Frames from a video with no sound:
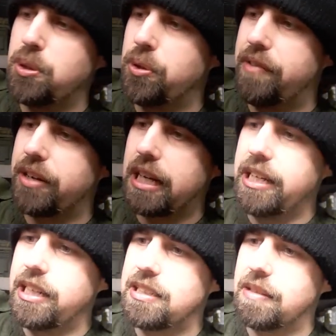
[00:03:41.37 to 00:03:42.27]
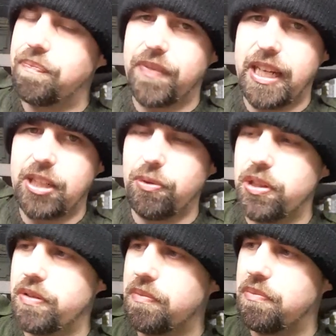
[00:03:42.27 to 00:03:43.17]
never clean it, it
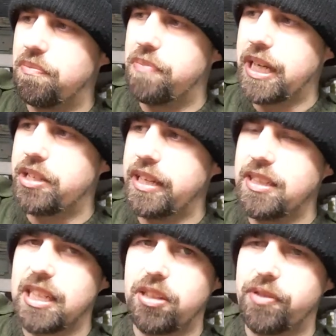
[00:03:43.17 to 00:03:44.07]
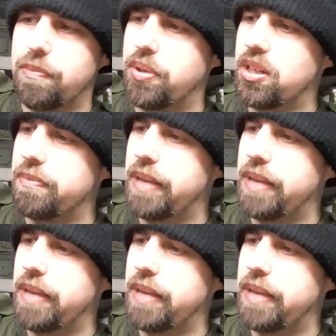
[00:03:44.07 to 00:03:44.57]
will make the inside of your bug-out